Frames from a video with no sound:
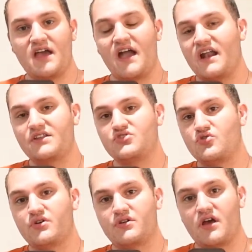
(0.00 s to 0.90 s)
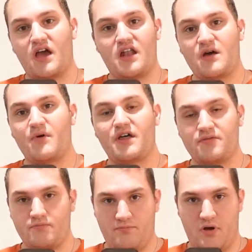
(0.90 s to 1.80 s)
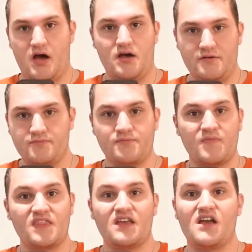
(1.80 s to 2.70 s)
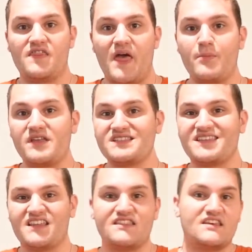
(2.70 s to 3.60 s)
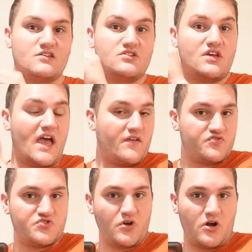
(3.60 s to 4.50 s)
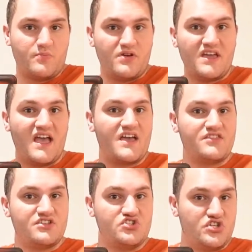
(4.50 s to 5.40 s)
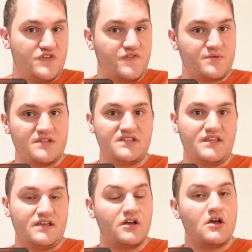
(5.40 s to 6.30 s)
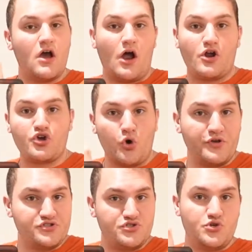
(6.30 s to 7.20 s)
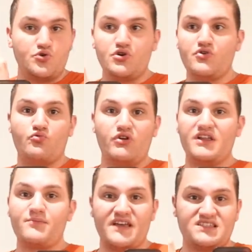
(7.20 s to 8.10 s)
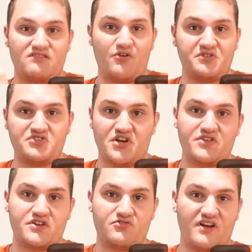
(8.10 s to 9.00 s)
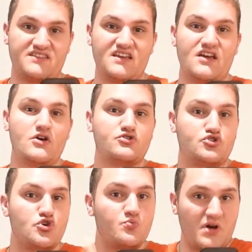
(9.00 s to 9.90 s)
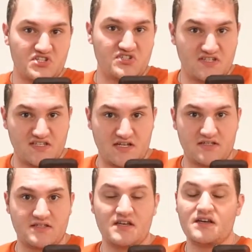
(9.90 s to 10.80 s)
and I do it and I'm on pa, that means that the F sharp and the G from the D are going to really mess around with each other and create too much dissonance.